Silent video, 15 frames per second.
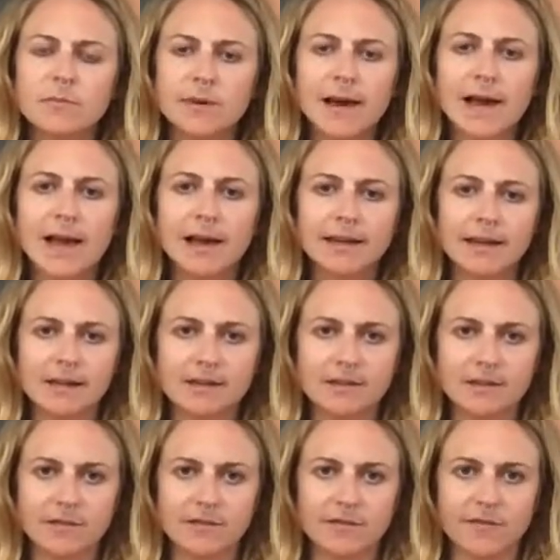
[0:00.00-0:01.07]
back into
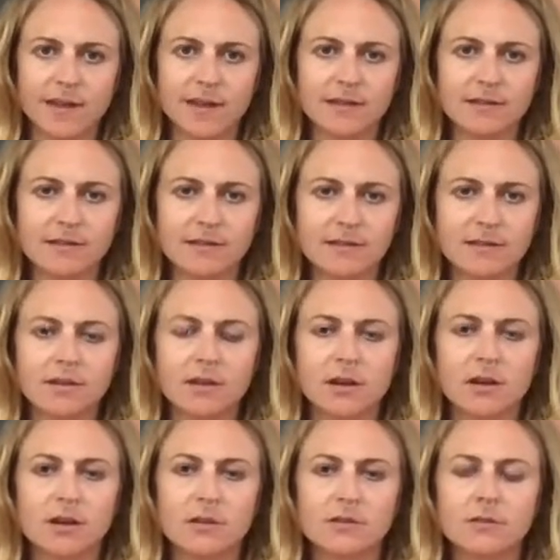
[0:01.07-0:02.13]
the fingers and
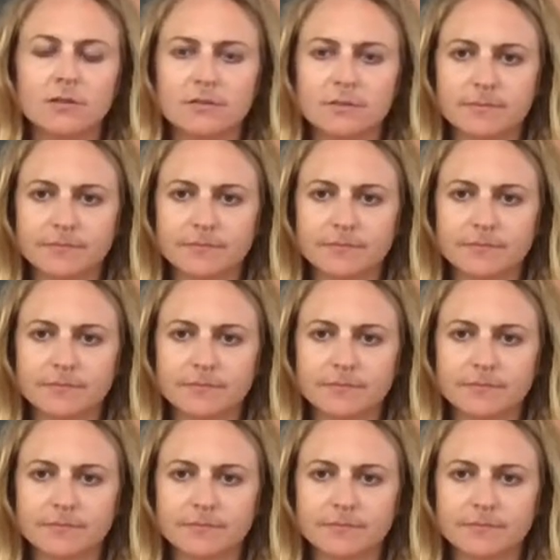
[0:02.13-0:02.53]
toes.